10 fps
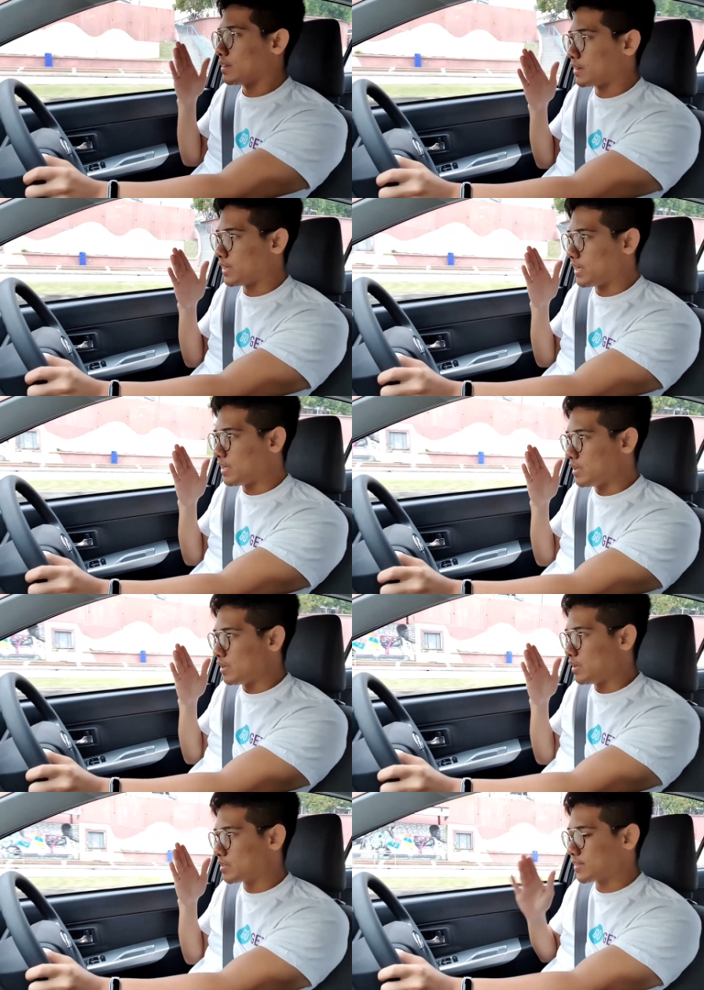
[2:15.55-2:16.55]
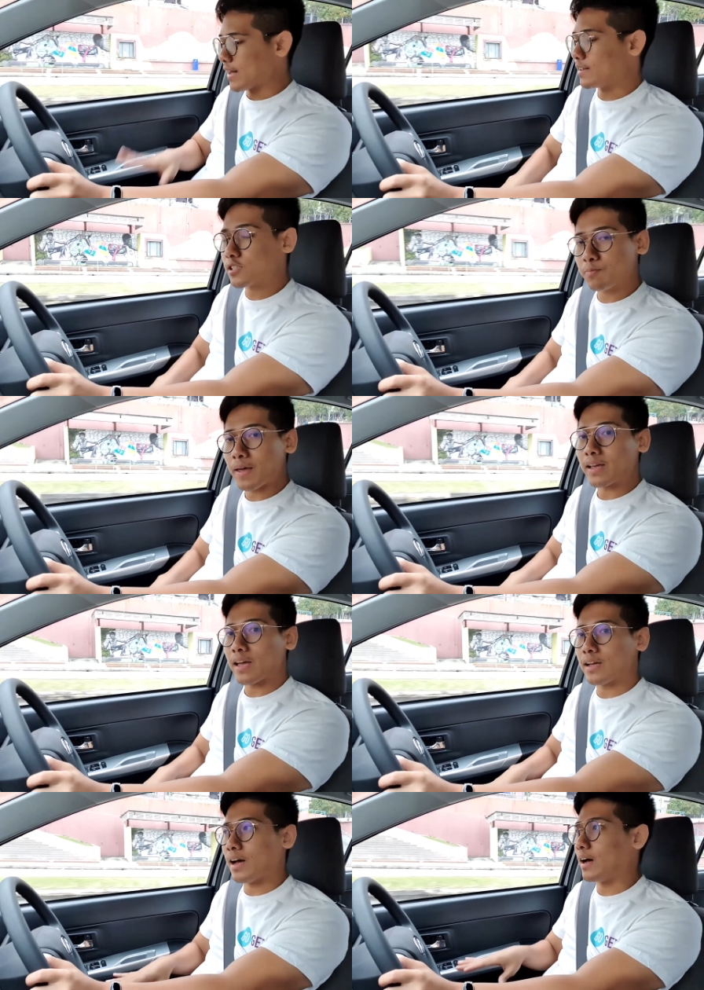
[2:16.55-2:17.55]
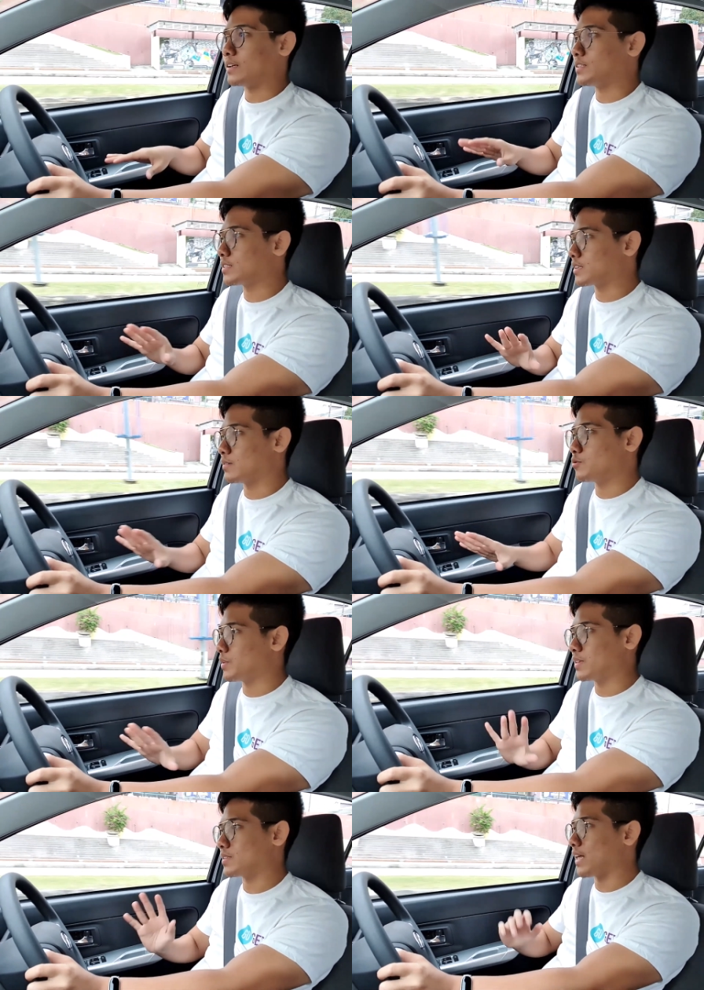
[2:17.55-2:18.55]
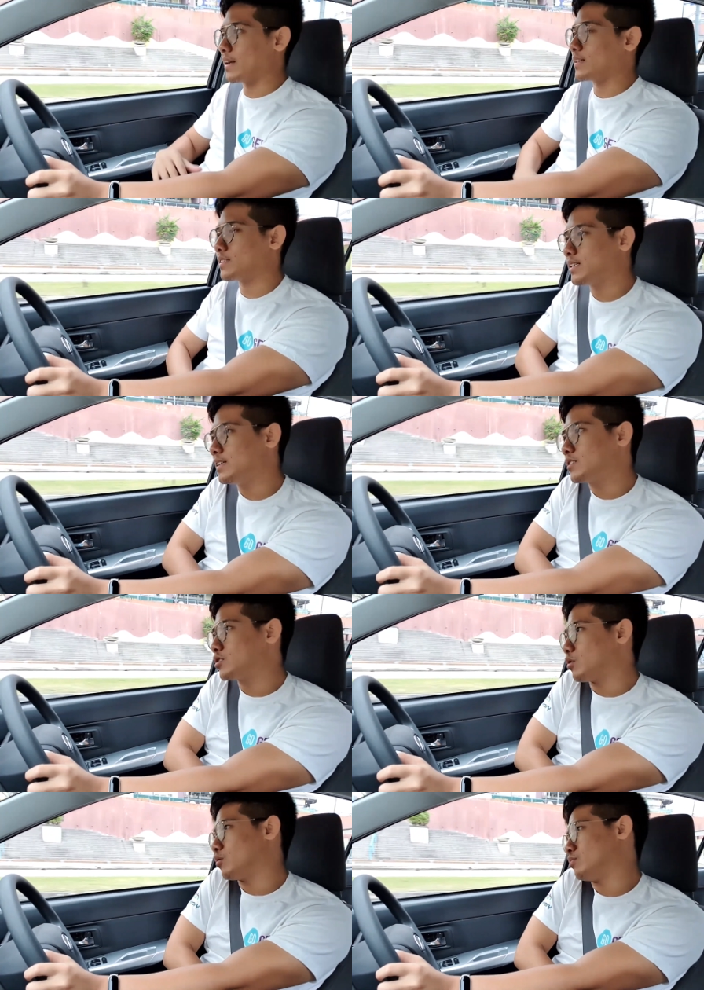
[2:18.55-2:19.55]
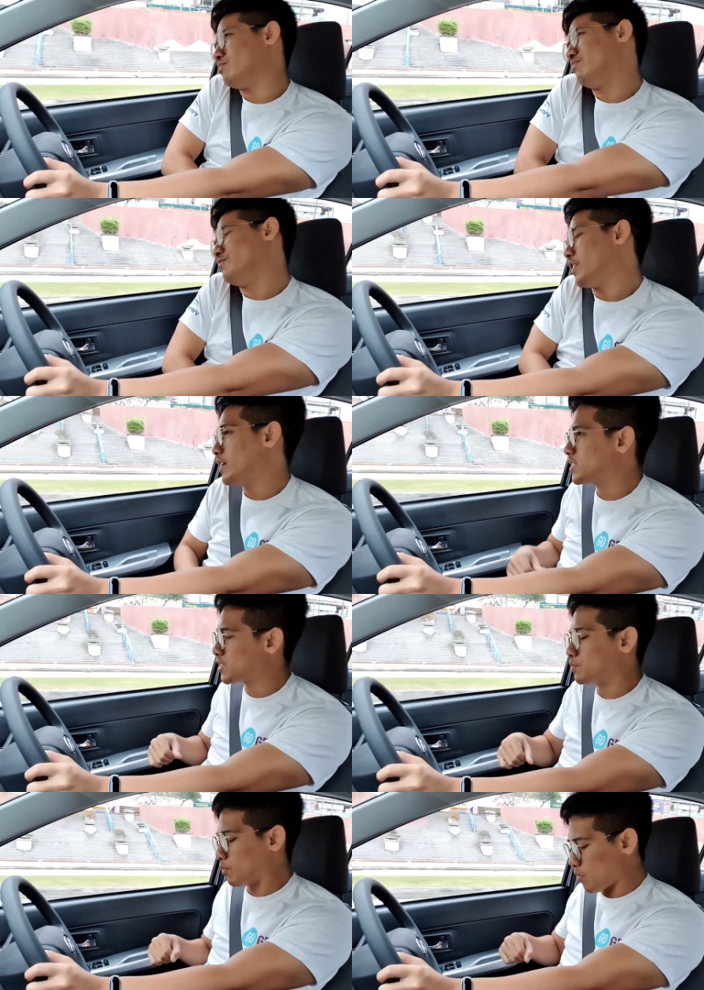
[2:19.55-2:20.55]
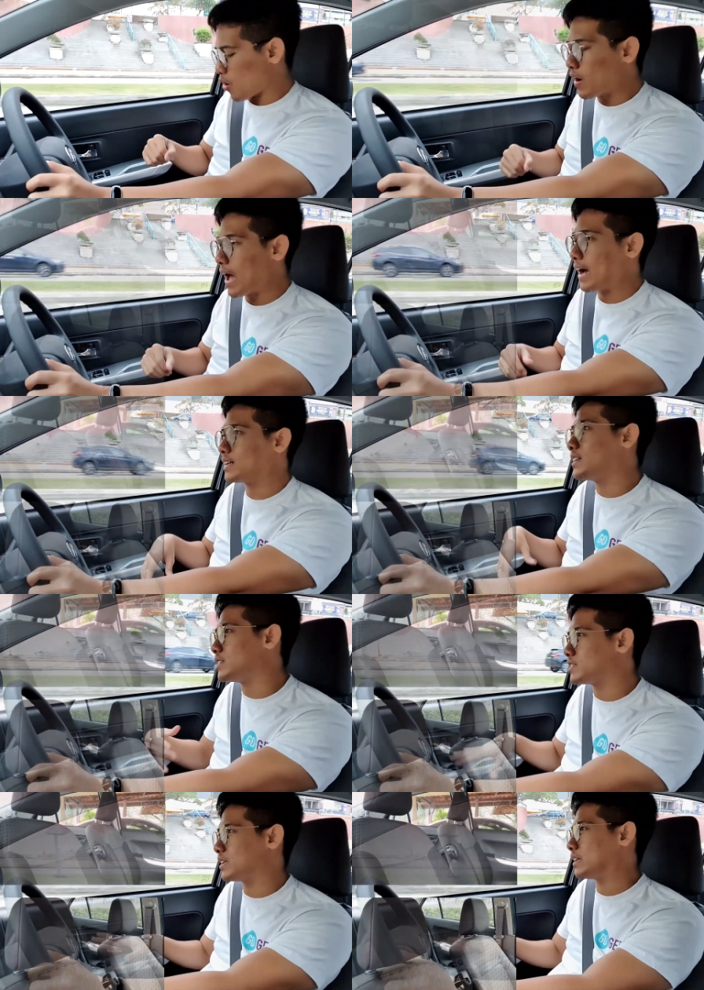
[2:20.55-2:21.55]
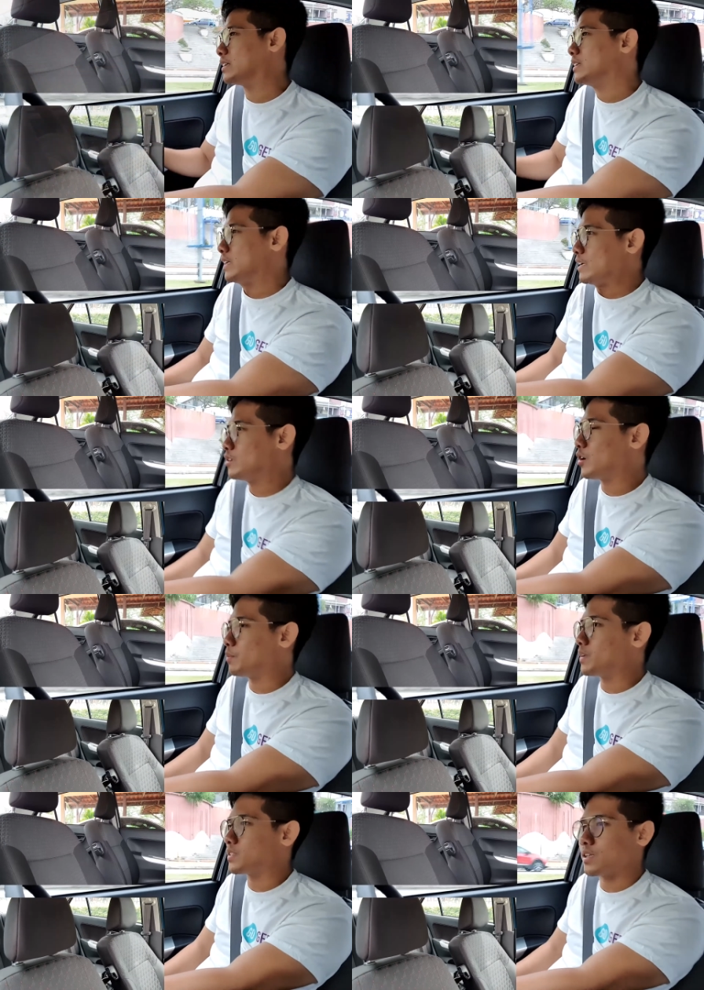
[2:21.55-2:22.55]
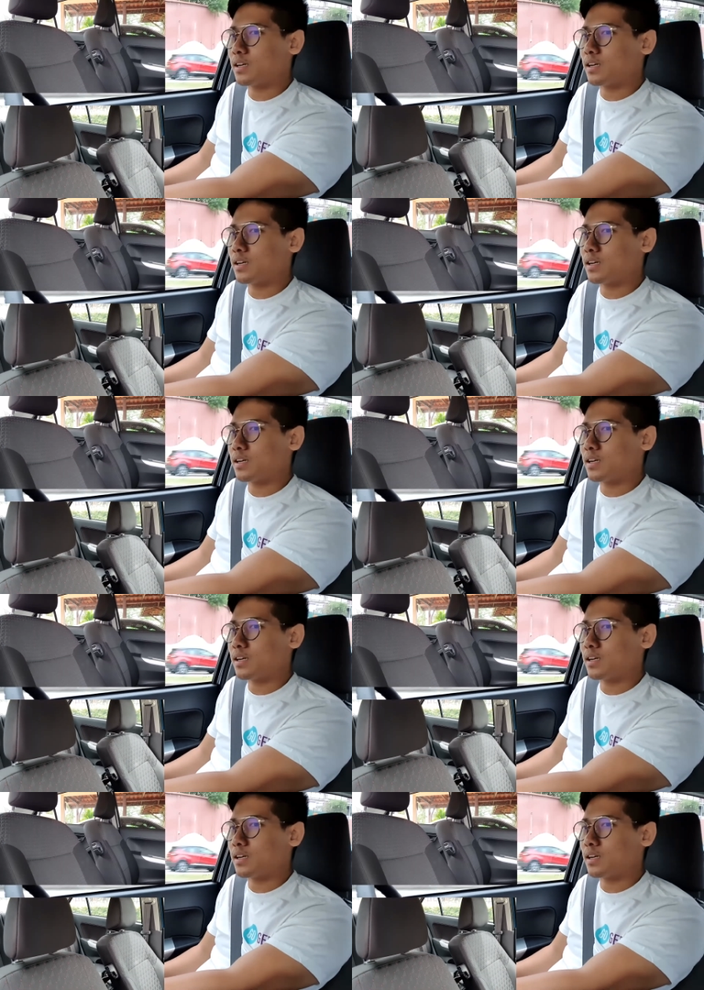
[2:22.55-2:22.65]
The standard spec just comes with standard seats, so very small huggers and not much